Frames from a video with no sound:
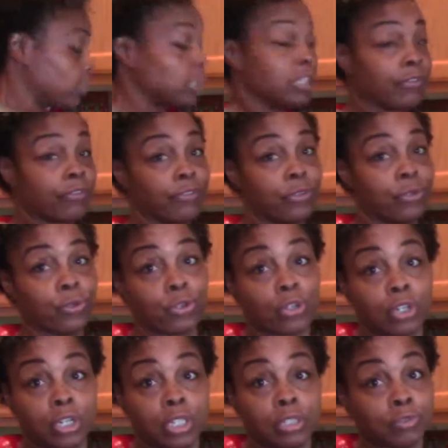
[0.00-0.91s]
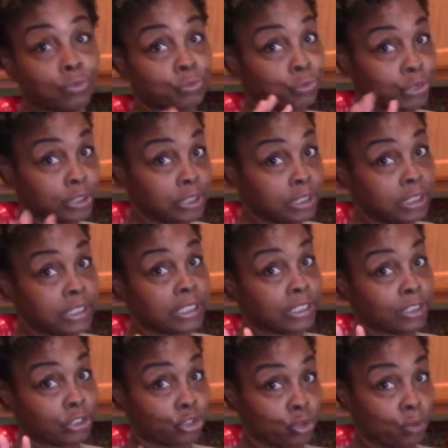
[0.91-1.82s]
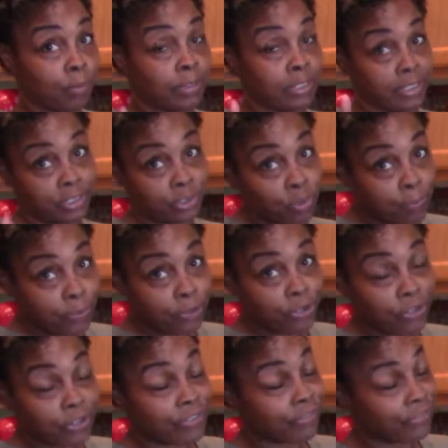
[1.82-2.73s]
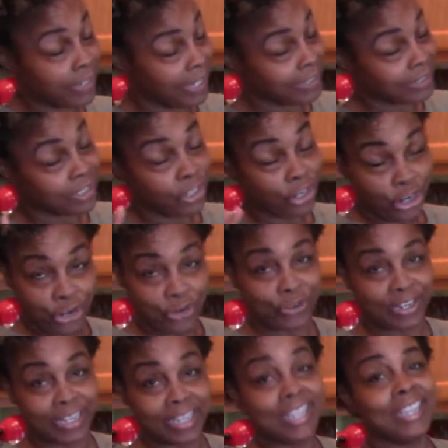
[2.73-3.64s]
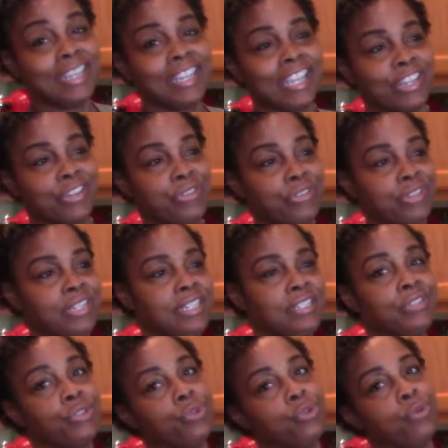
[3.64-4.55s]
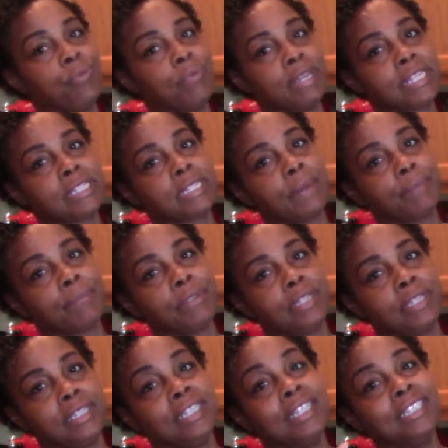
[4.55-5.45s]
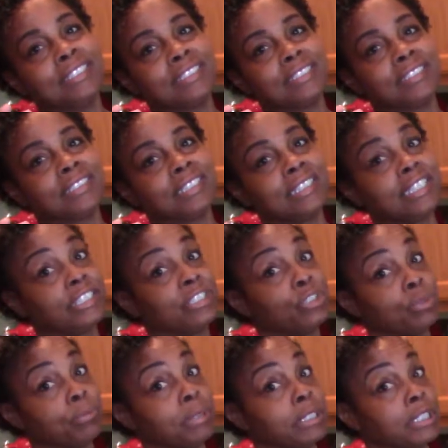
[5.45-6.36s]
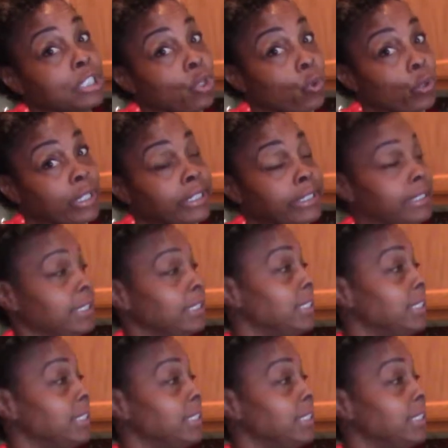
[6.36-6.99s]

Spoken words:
if you're really in a super fast hurry and you need to make something just to get in your belly quickly.